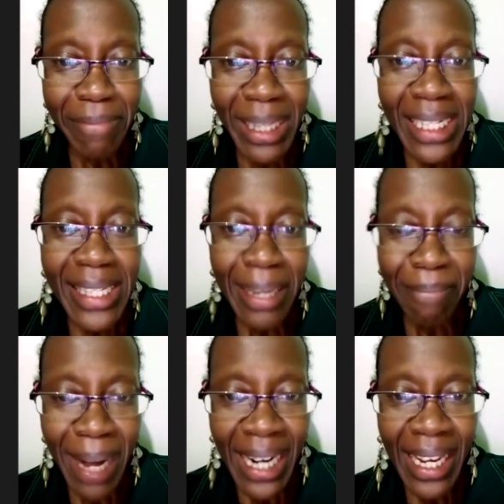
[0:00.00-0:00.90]
some
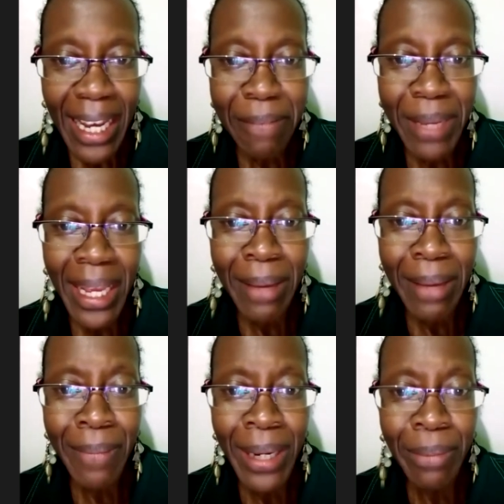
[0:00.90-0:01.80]
money and
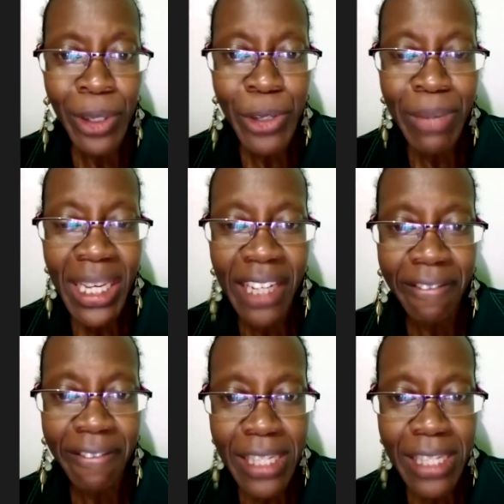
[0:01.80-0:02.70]
be able to make
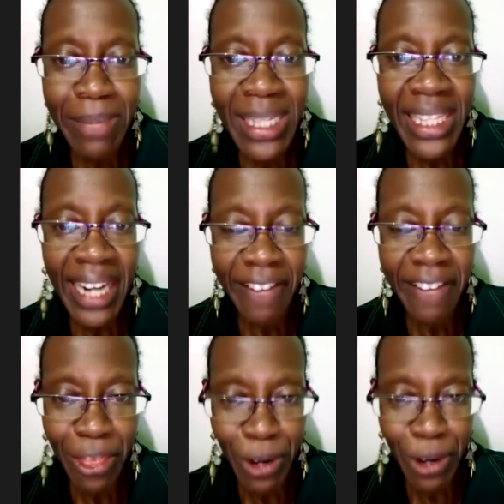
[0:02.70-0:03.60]
investments that I never
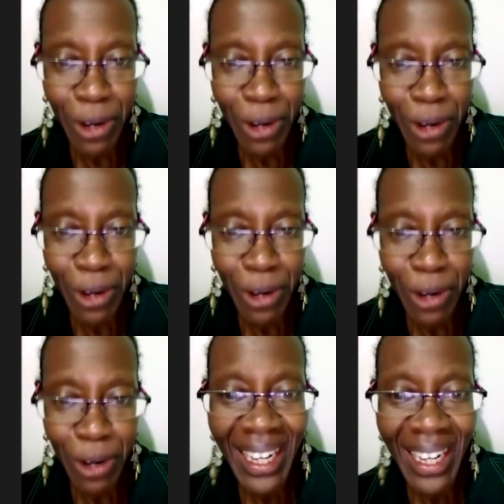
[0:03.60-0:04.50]
thought
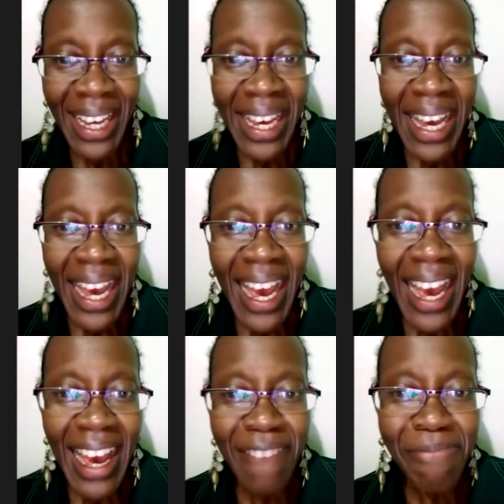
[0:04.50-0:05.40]
possible.
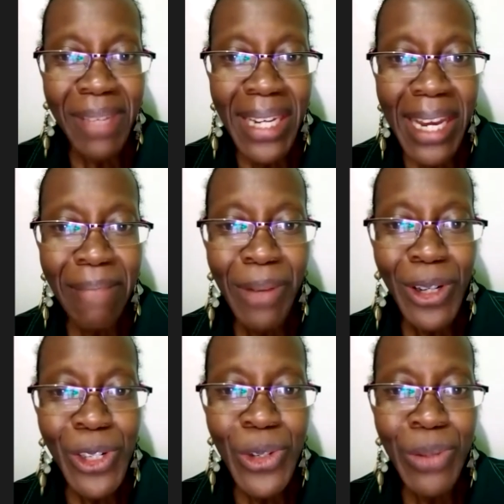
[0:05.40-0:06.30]
I've been
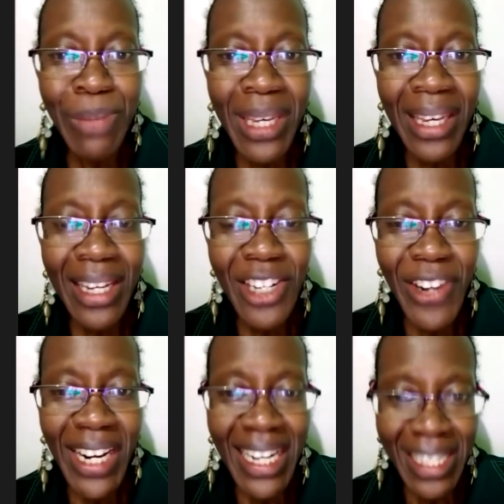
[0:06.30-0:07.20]
able to be
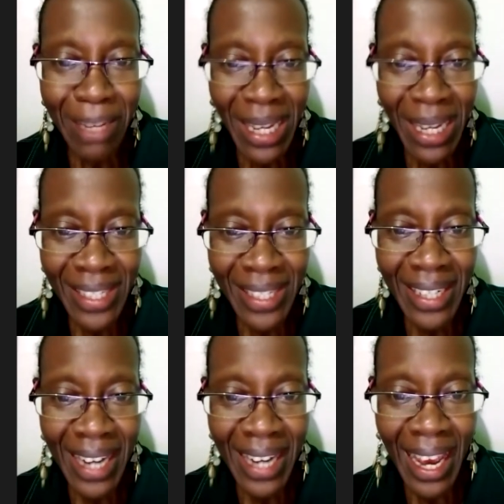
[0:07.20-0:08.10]
trained as a
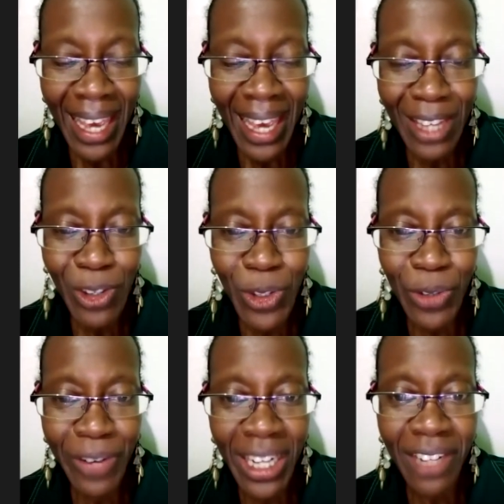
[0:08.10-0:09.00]
person. I used to
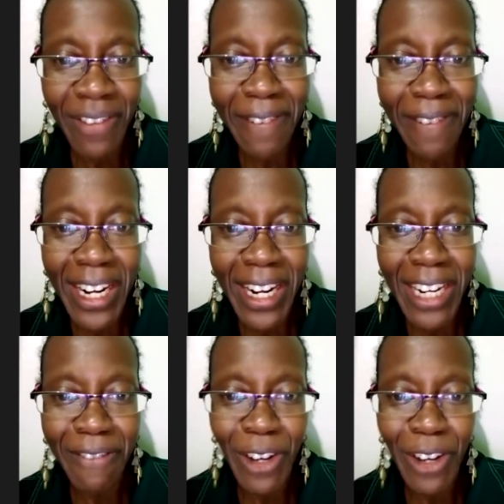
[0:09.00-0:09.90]
find it very, very
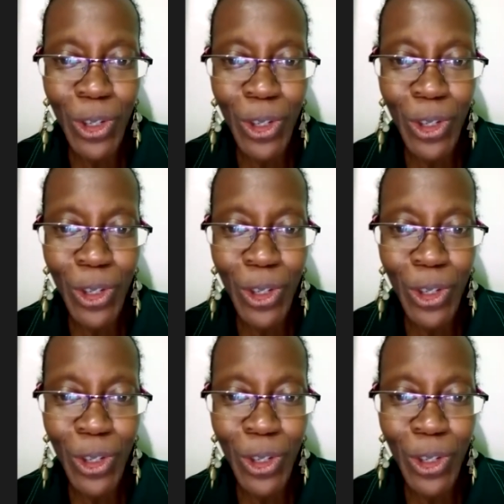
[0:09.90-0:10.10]
difficult to